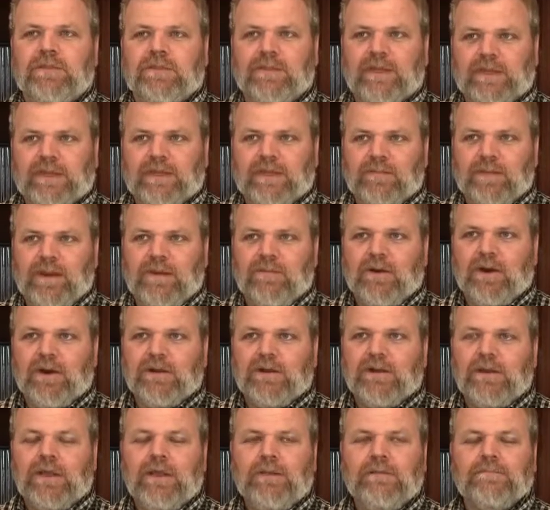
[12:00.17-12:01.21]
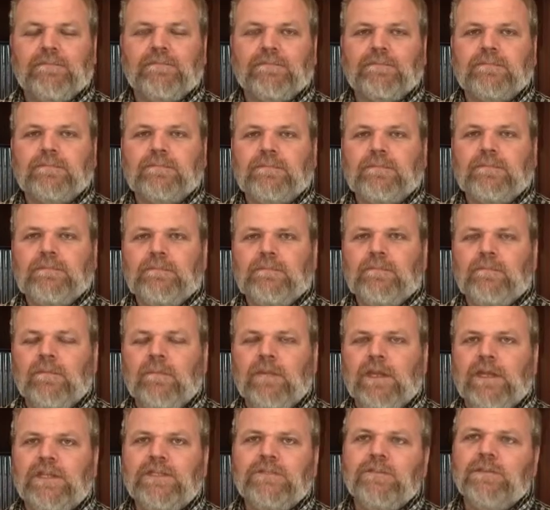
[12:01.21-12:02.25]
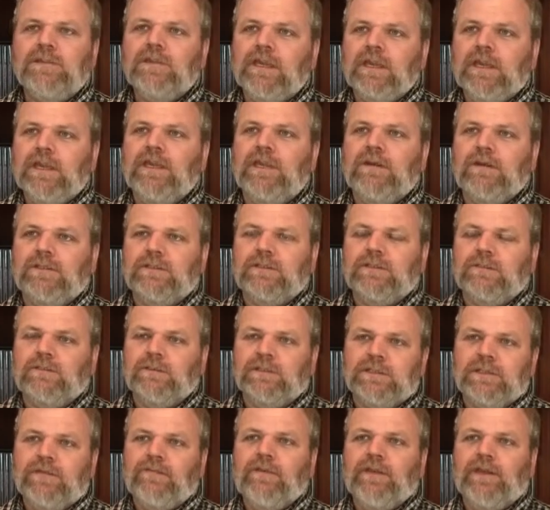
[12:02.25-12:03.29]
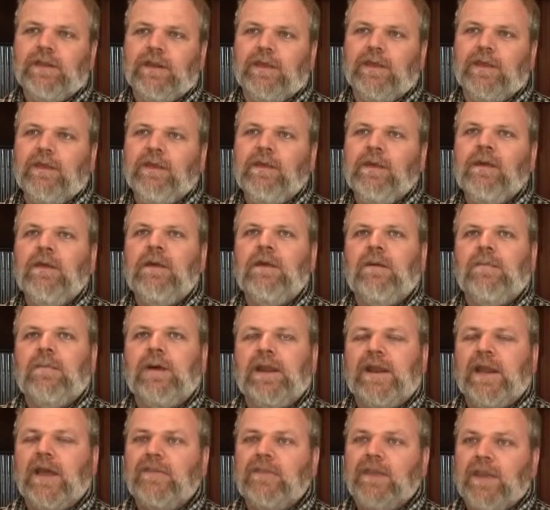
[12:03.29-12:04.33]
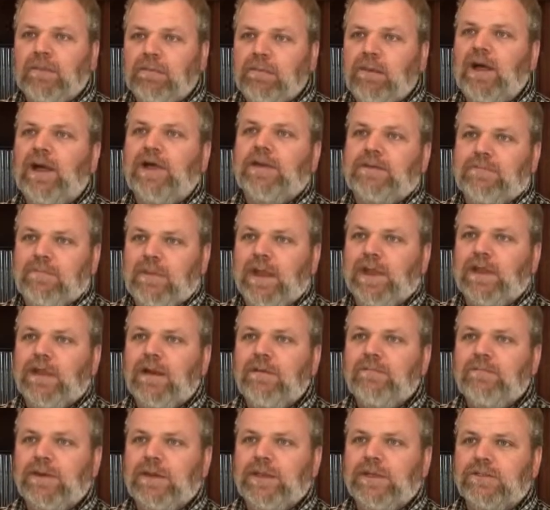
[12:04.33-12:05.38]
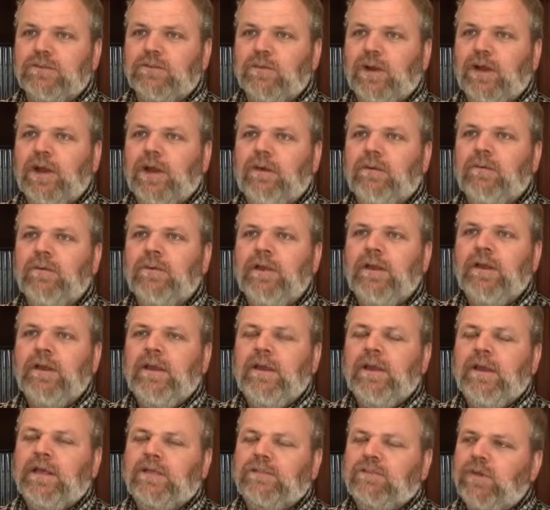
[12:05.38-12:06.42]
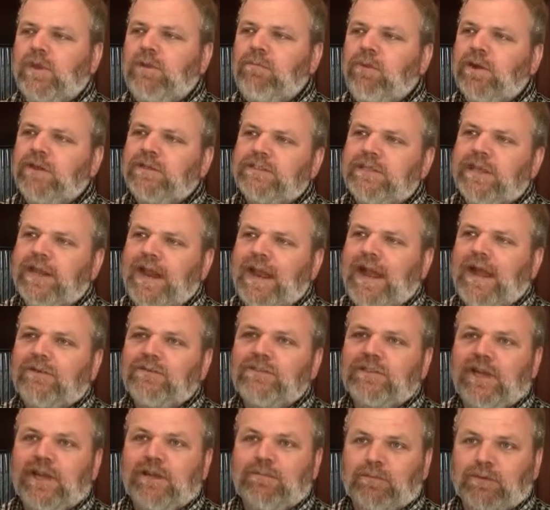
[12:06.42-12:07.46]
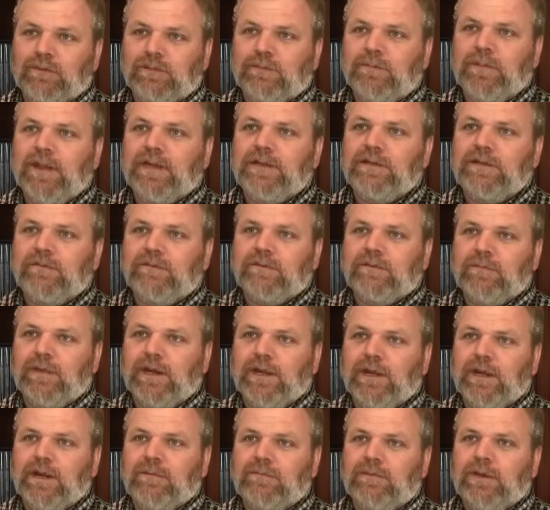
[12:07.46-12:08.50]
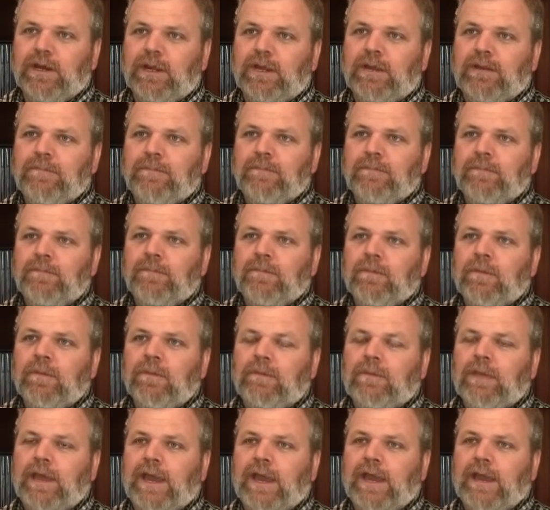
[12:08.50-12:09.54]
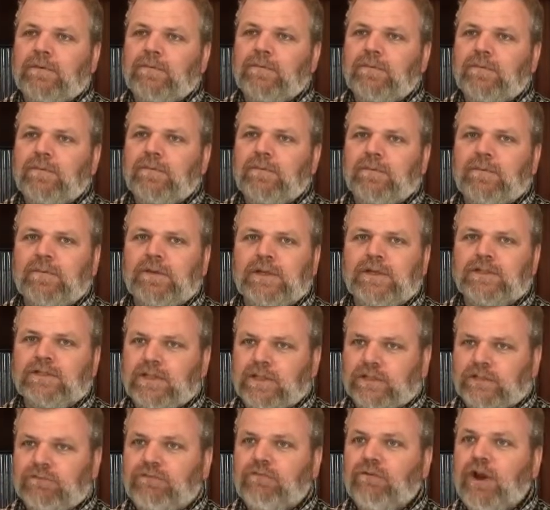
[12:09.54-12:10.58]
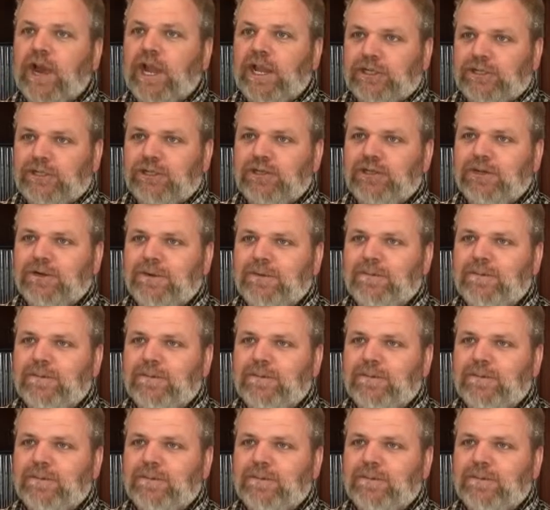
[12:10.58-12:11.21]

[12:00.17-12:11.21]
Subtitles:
thinking about marketing, and he's been thinking specifically about how they apply to my company as well. And so he brings that outside perspective to my company that is fresh